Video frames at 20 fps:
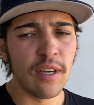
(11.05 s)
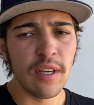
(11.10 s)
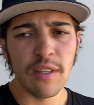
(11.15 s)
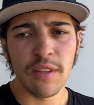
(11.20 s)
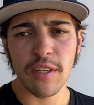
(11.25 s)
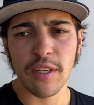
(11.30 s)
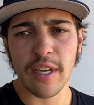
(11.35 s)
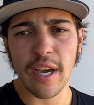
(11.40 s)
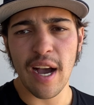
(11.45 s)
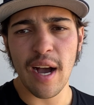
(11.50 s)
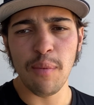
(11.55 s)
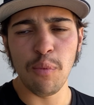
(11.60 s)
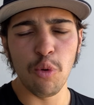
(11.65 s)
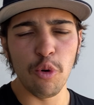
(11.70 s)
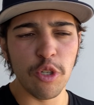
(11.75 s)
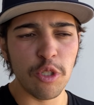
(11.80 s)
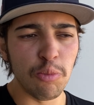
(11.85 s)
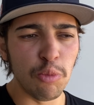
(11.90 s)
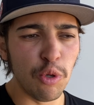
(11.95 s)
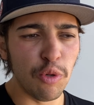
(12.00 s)
The
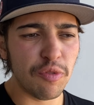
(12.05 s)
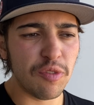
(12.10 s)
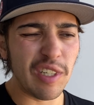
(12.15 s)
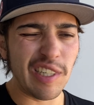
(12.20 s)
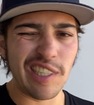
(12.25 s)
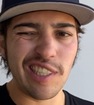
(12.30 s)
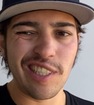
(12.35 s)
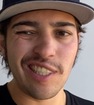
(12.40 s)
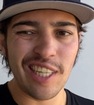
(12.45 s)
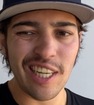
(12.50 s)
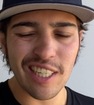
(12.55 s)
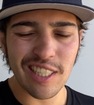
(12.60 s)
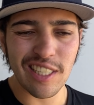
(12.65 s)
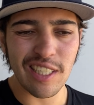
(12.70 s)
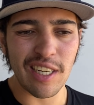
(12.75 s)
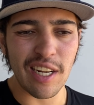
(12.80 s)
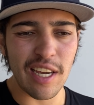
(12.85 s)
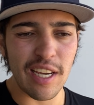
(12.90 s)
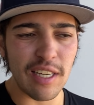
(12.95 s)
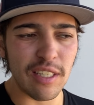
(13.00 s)
Cowboys moved to
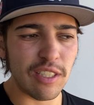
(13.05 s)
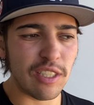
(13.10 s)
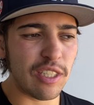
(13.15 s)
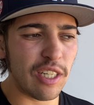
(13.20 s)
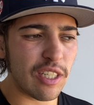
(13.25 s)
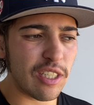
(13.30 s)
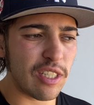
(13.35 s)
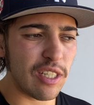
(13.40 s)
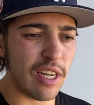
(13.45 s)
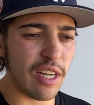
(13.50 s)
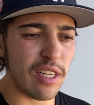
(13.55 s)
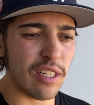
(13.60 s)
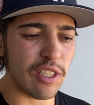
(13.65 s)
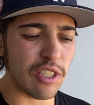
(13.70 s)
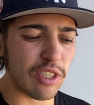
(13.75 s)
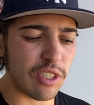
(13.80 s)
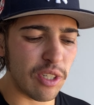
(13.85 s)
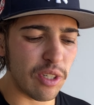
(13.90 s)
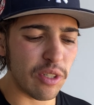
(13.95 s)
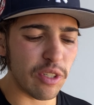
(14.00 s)
6-8. 6-8 is
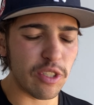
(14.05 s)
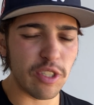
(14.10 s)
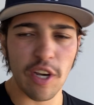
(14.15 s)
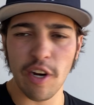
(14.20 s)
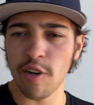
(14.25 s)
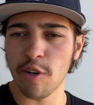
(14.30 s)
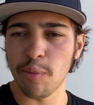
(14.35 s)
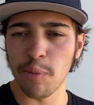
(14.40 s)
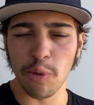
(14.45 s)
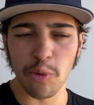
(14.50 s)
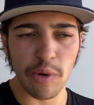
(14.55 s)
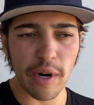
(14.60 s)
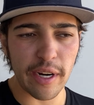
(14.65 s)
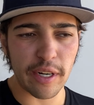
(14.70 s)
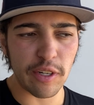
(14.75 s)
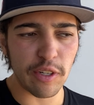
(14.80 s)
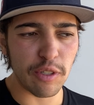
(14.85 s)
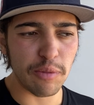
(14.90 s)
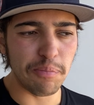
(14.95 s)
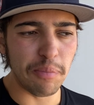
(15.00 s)
still a terrible
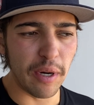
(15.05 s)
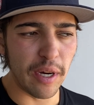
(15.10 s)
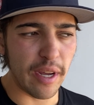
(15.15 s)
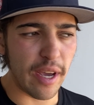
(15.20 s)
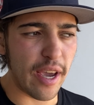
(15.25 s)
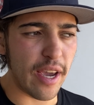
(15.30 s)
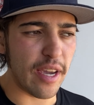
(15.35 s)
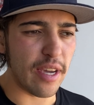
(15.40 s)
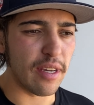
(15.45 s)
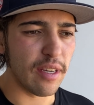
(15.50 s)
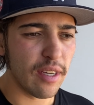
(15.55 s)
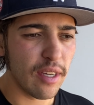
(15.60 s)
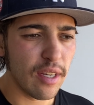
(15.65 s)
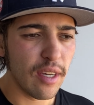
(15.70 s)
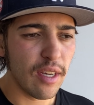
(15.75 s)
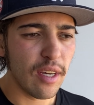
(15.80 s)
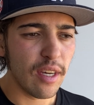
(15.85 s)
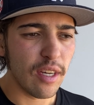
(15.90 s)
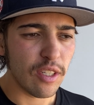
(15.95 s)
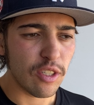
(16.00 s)
record, but hey,
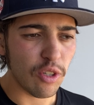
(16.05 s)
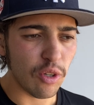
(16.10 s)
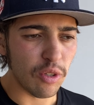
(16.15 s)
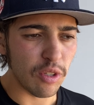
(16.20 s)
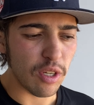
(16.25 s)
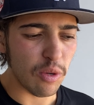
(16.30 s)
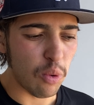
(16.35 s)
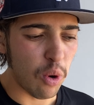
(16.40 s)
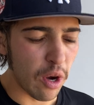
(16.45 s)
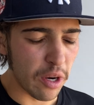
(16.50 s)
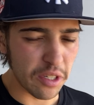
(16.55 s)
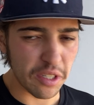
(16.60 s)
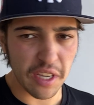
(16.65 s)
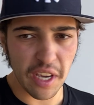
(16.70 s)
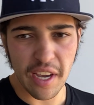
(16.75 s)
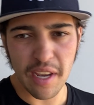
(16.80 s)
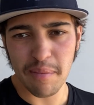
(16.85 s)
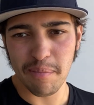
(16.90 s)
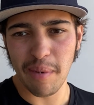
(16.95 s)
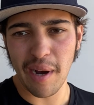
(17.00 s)
it's only one
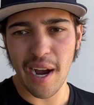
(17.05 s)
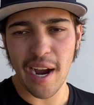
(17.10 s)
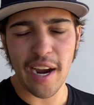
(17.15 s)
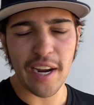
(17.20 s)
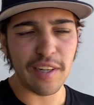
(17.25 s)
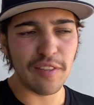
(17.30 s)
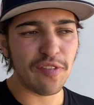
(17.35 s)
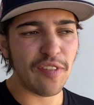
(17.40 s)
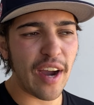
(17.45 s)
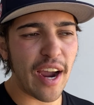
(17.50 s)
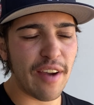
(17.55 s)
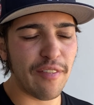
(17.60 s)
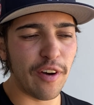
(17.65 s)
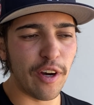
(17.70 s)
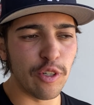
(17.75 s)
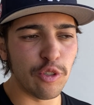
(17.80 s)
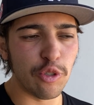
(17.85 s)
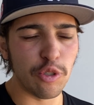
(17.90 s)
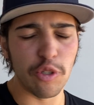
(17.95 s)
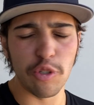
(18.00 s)
game behind
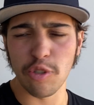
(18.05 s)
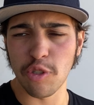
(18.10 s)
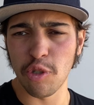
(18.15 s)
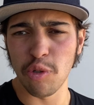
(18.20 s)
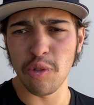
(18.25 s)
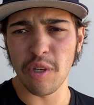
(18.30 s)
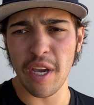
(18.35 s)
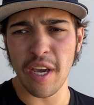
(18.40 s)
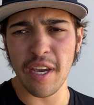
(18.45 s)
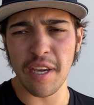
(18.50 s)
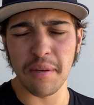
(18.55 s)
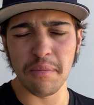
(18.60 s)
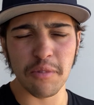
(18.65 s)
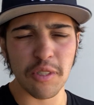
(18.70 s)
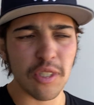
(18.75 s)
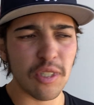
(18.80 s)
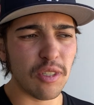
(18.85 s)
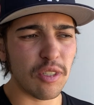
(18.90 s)
500 or 2 games.